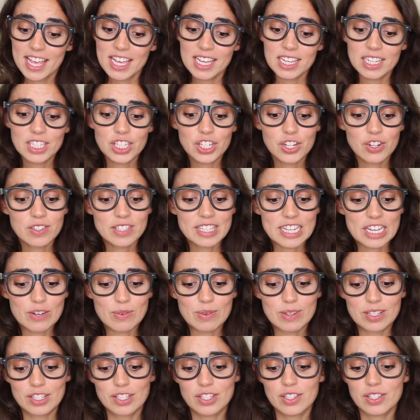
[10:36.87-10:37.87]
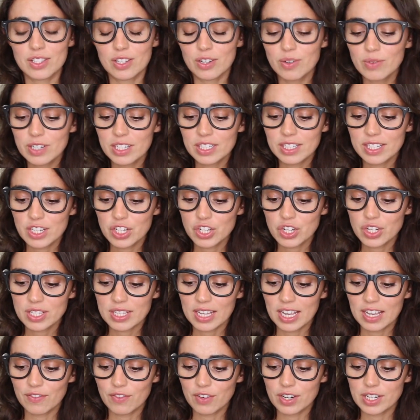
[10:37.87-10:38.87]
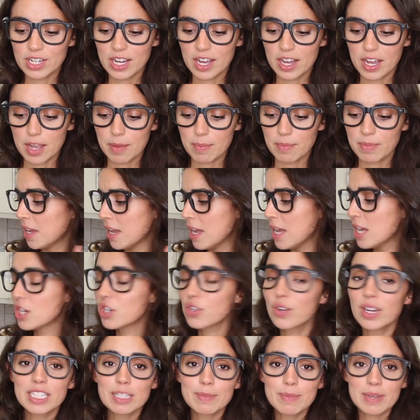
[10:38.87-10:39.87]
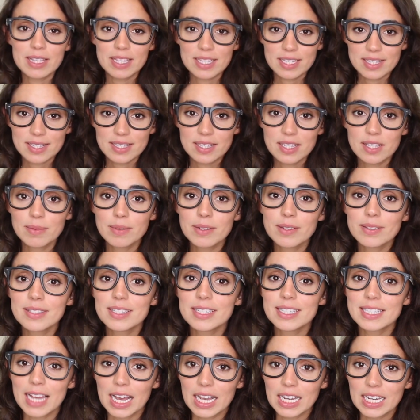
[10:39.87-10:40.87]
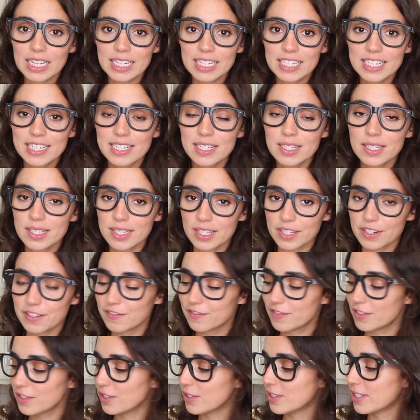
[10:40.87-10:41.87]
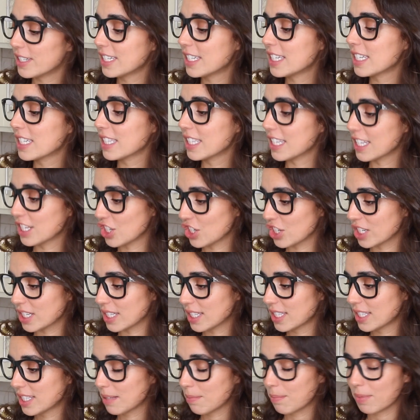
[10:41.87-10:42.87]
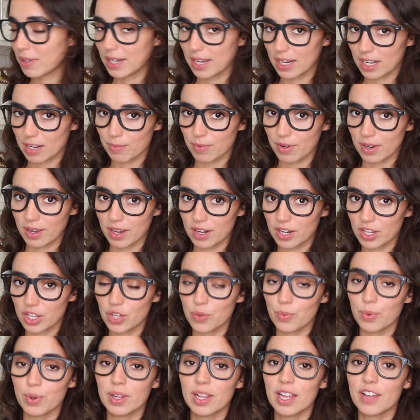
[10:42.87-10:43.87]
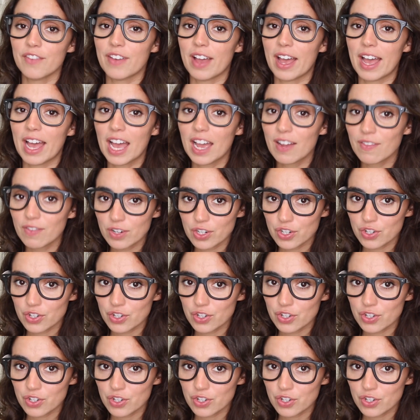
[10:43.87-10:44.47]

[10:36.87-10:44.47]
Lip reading: it turns out so delicious every time. Trust me, this is the most decadent, sinful, delicious banana bread you will have ever